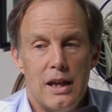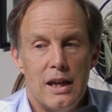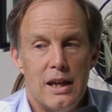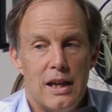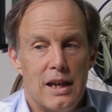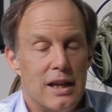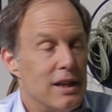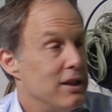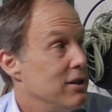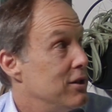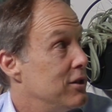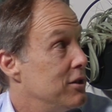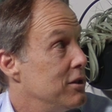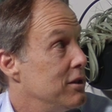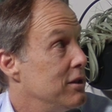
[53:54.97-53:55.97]

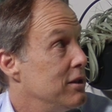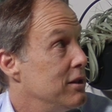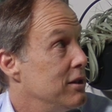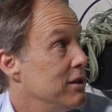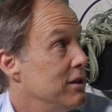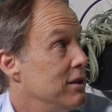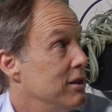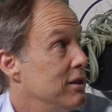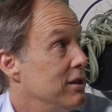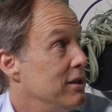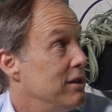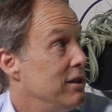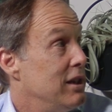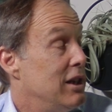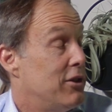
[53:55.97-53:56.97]
And
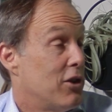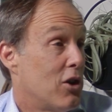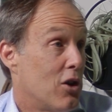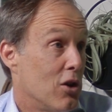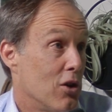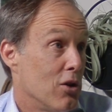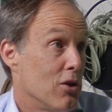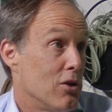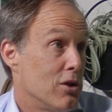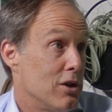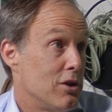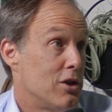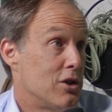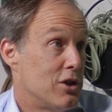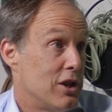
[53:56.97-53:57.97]
it's
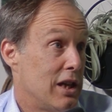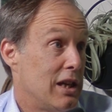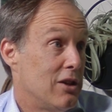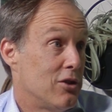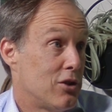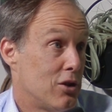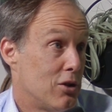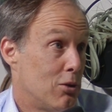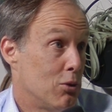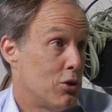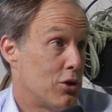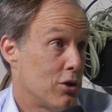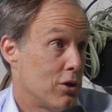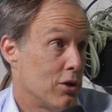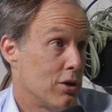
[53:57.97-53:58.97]
hard to change
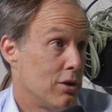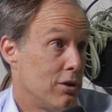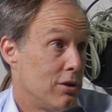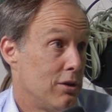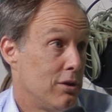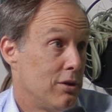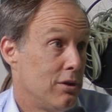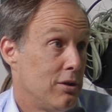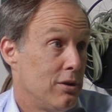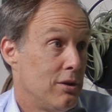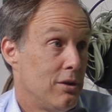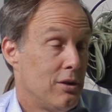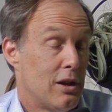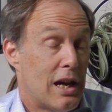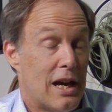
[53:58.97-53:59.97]
culture.
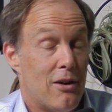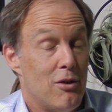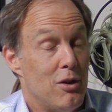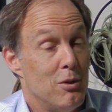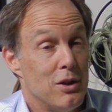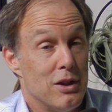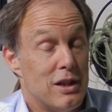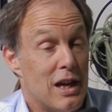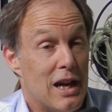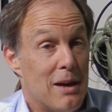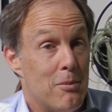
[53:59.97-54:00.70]
I don't know what the time